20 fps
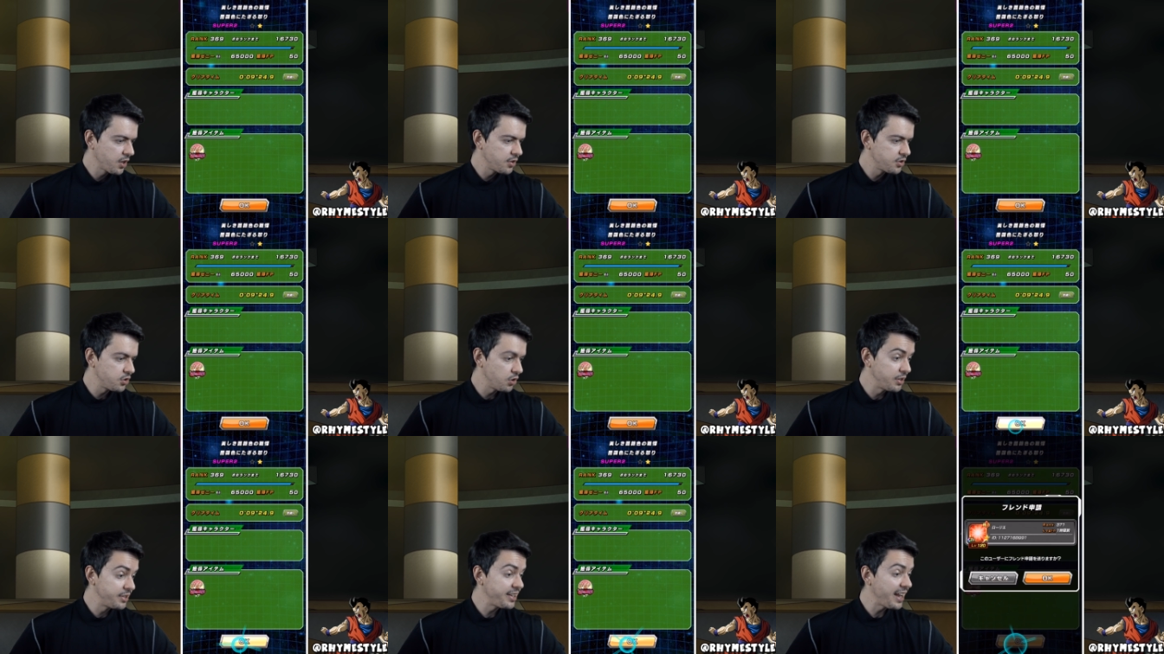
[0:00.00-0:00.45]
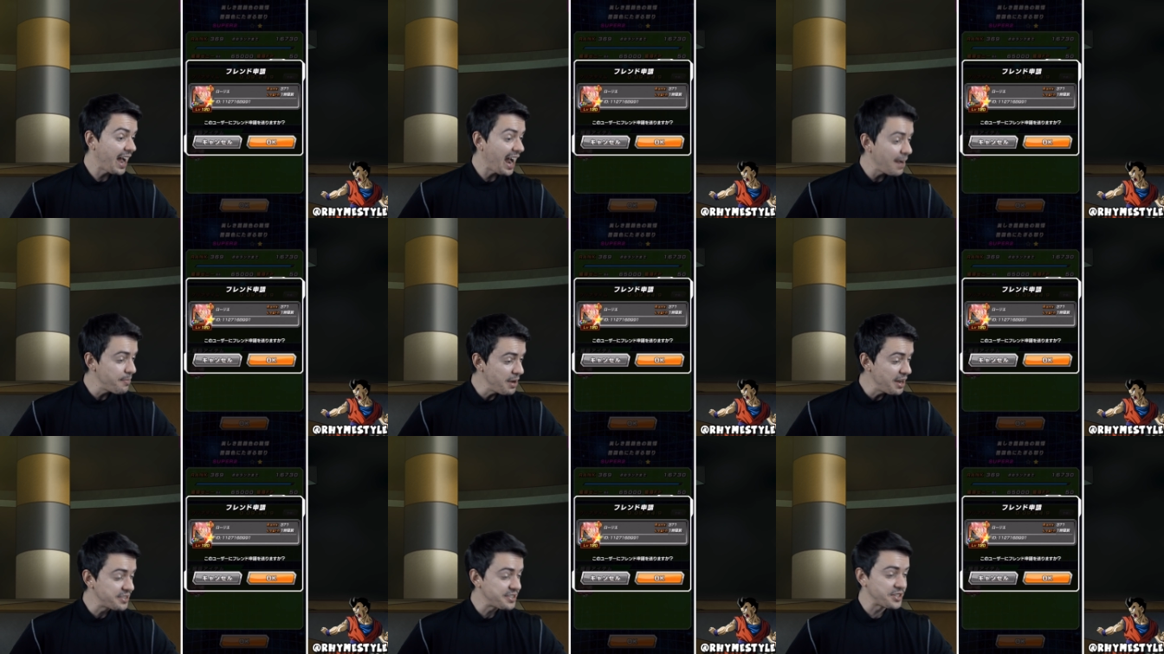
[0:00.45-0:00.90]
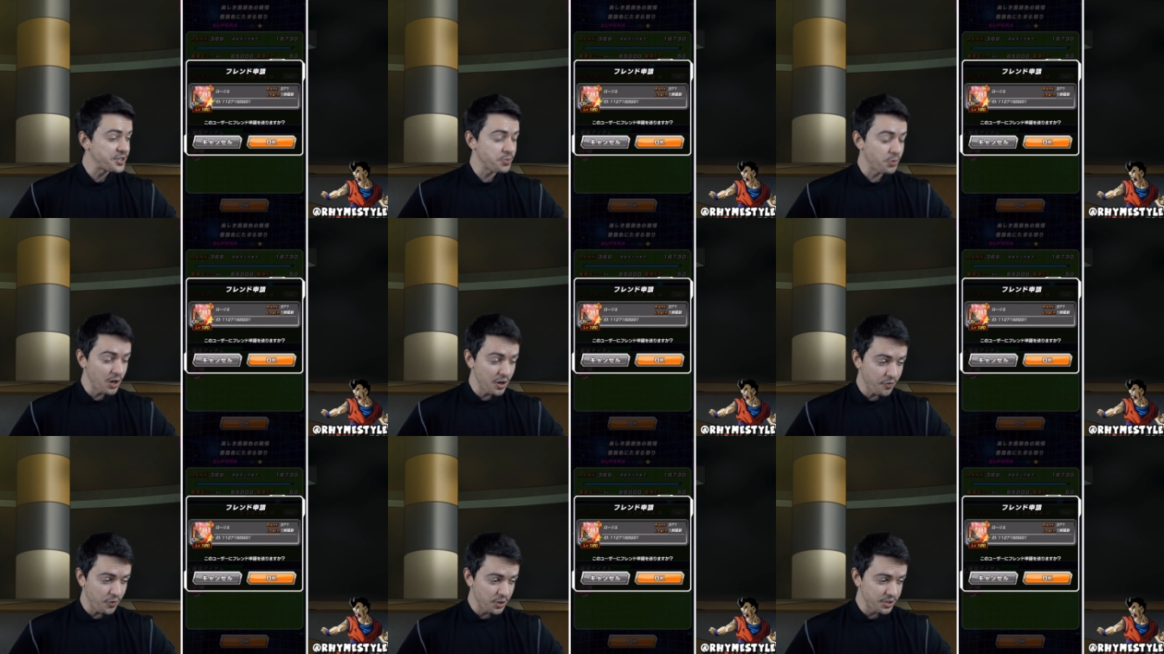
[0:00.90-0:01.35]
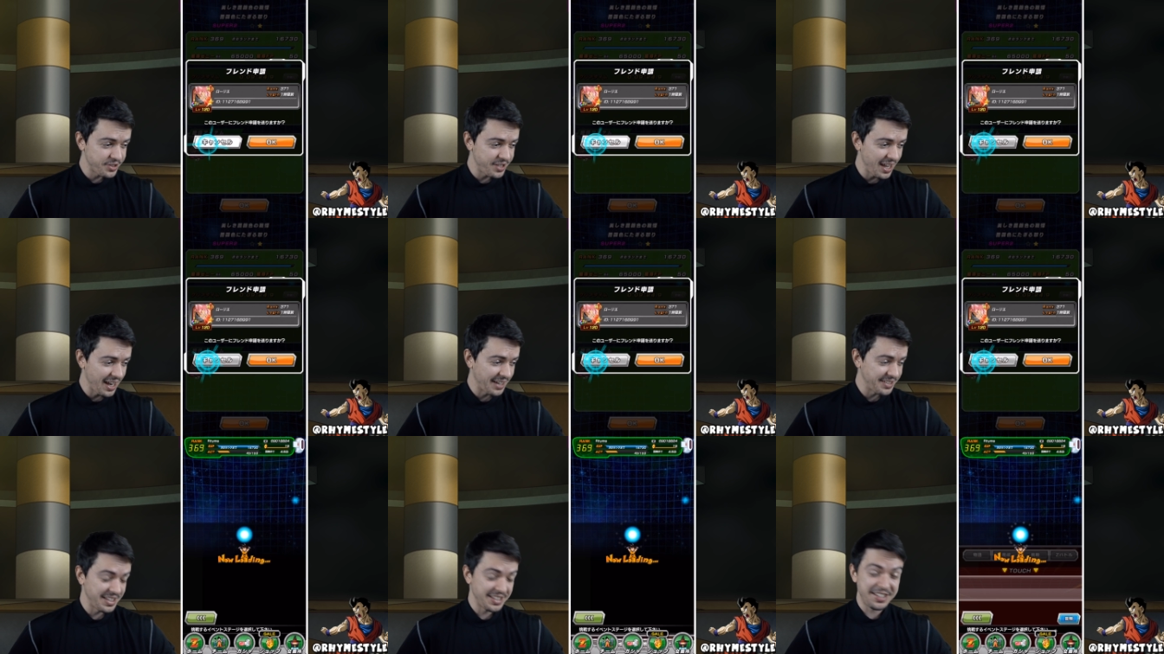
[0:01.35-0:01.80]
So 9 minutes and 24
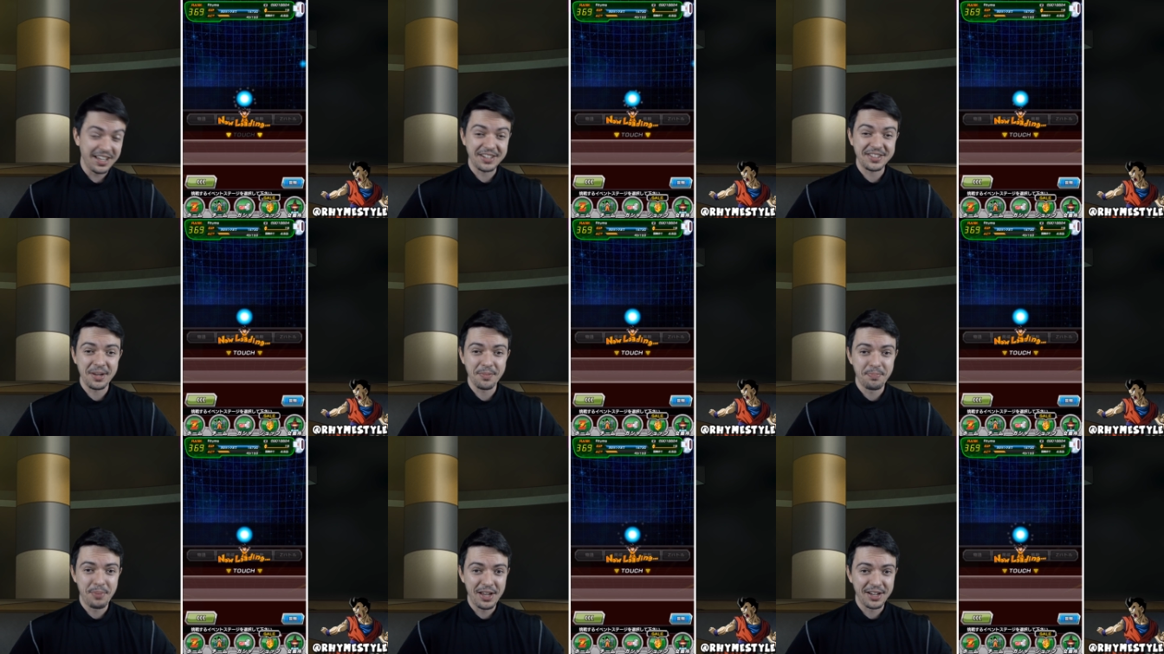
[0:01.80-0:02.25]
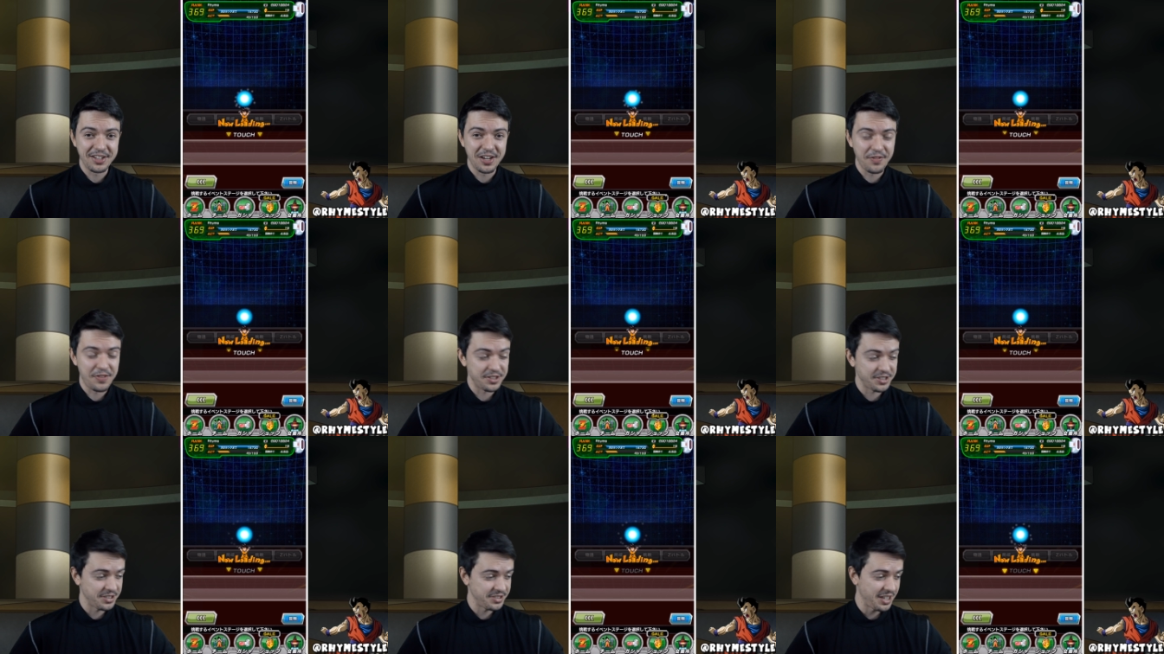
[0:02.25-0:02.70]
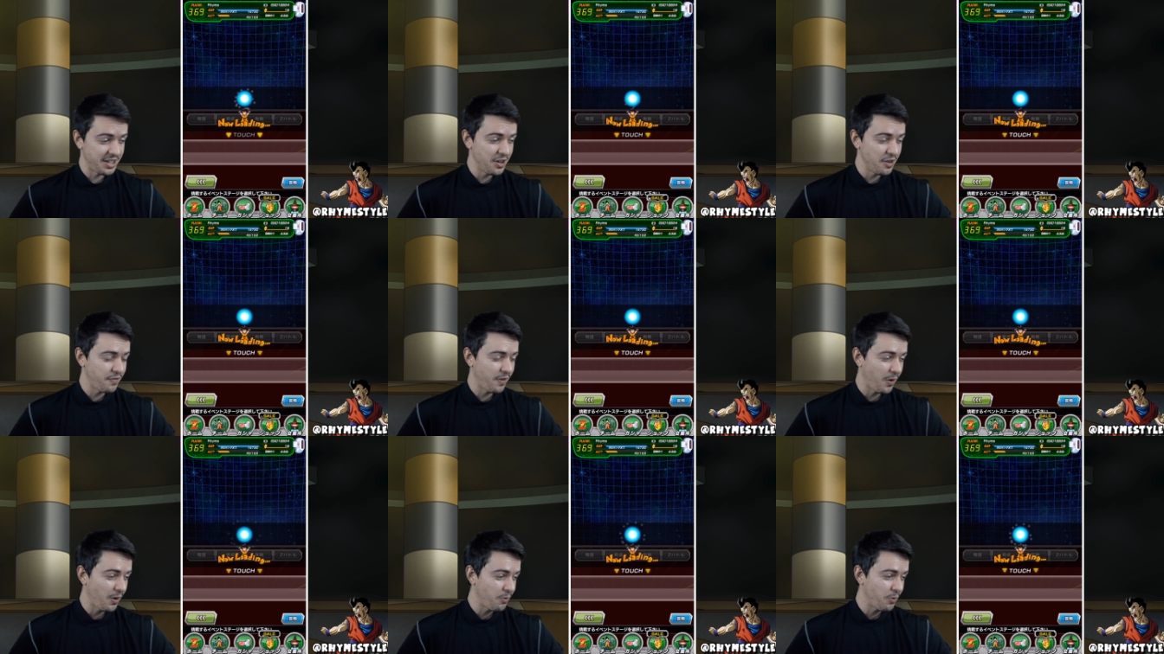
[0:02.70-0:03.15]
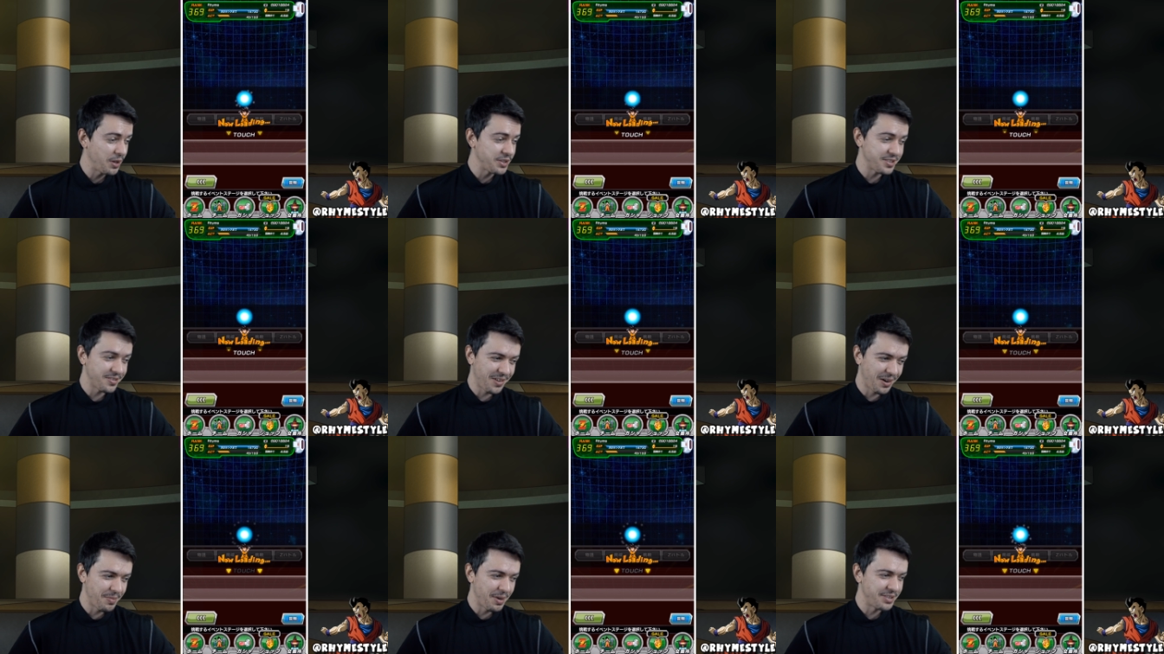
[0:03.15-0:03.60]
seconds, that's actually a big difference, because I know if I,
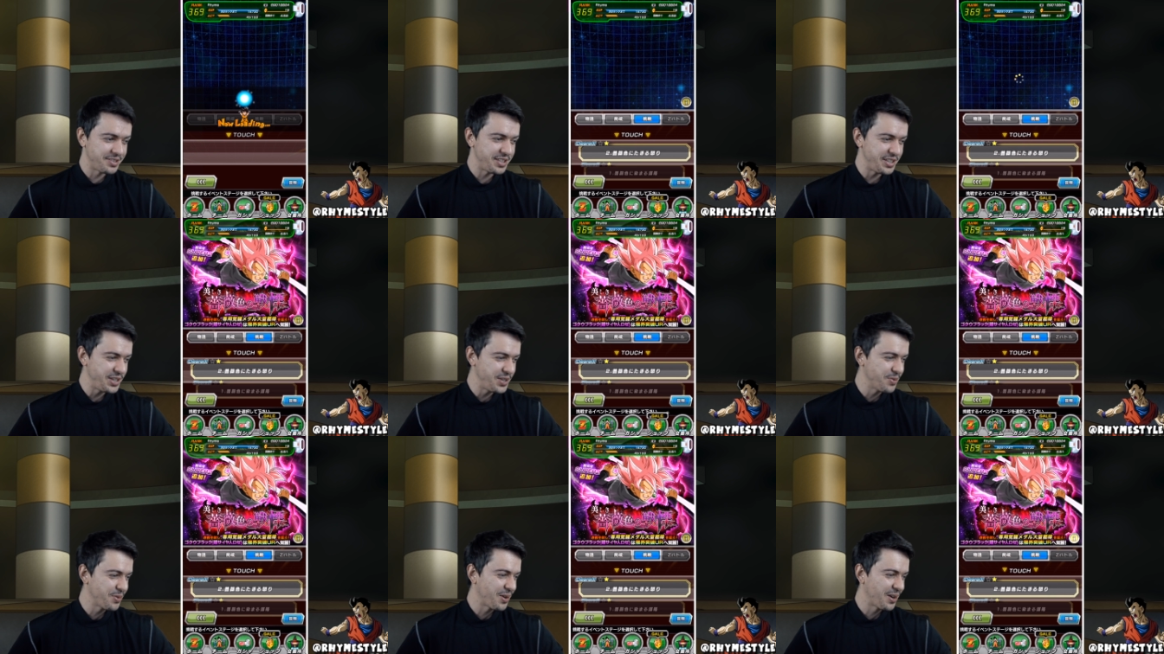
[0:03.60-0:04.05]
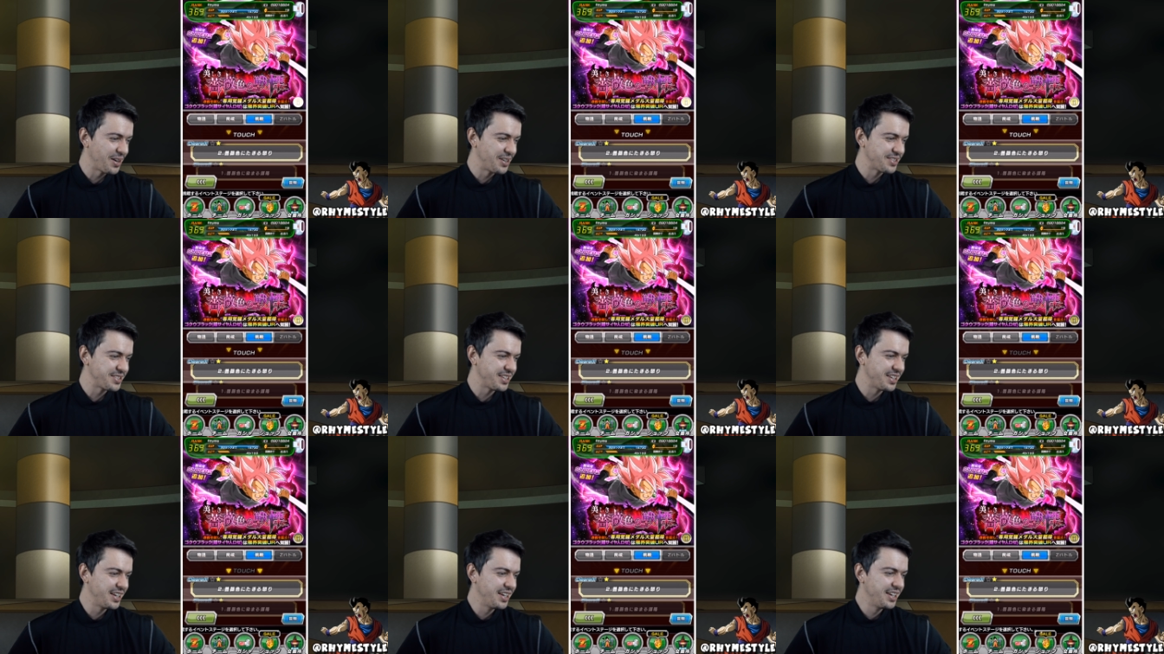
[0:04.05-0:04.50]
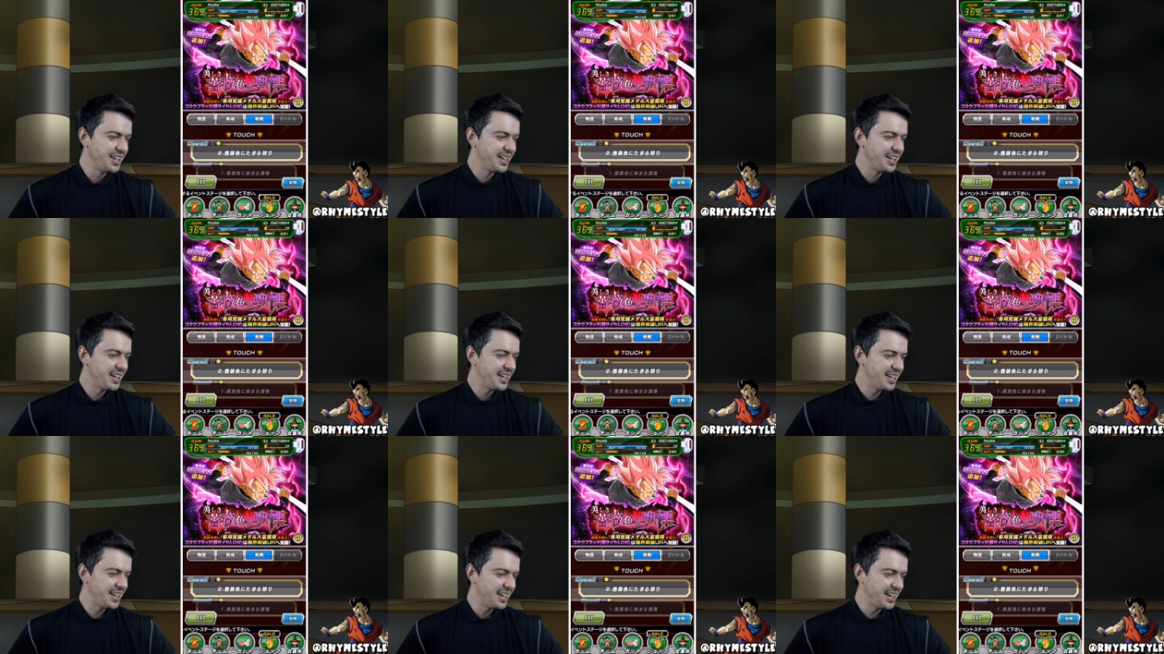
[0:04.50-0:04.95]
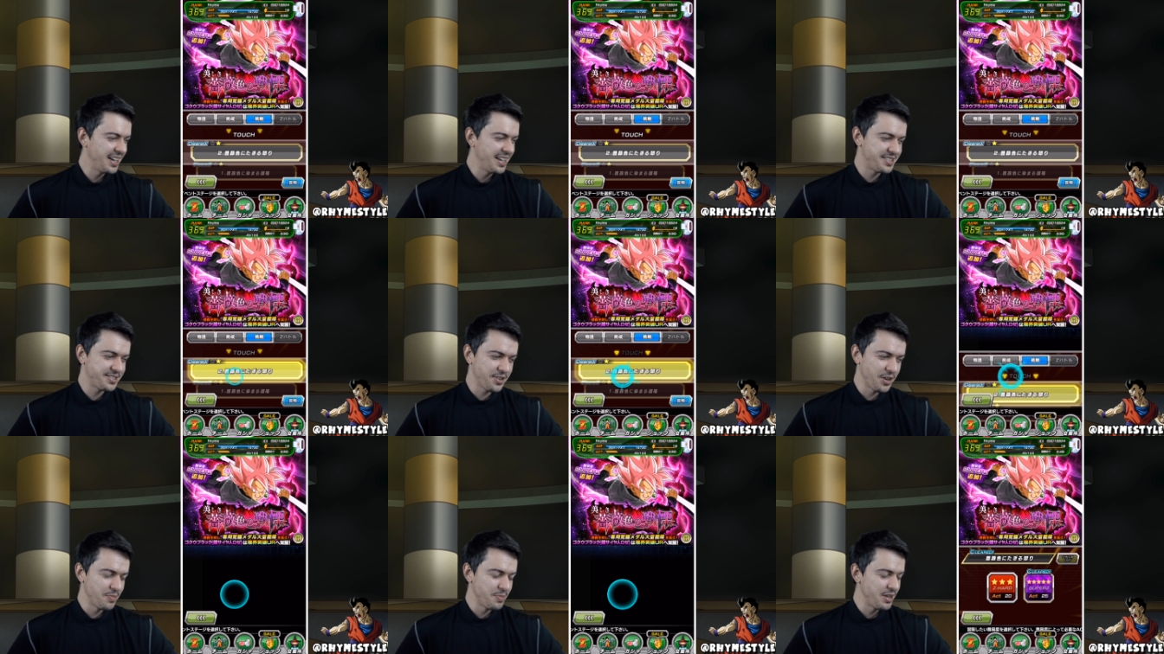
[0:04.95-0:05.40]
once I run my TURs, uh,
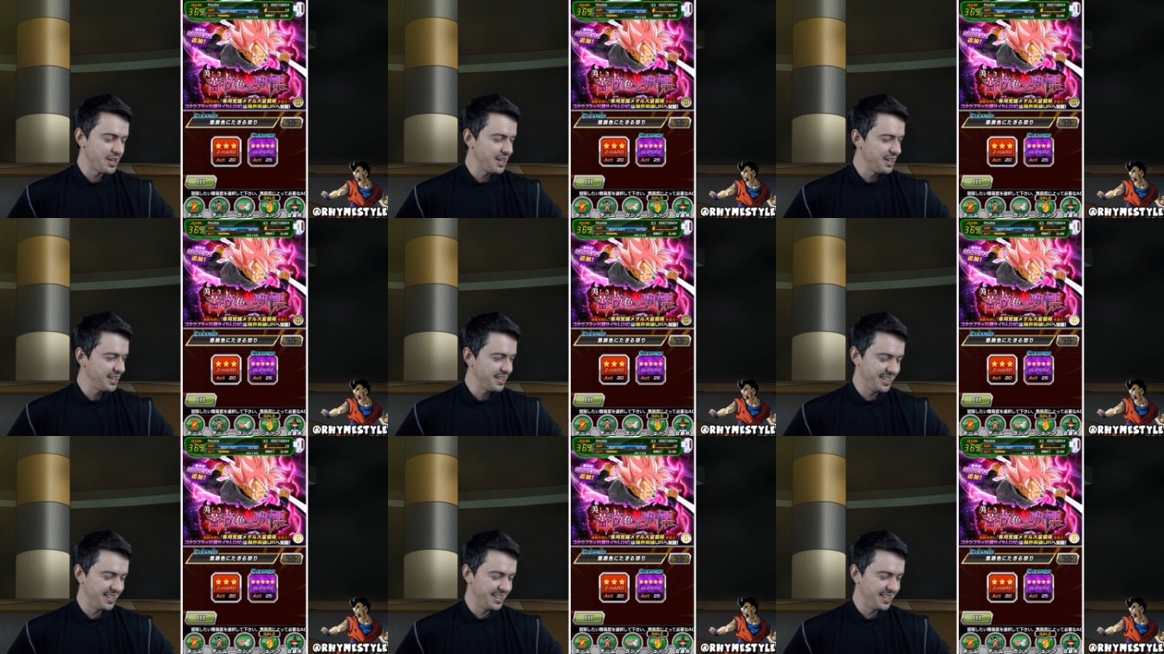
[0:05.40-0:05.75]
it's going to be a,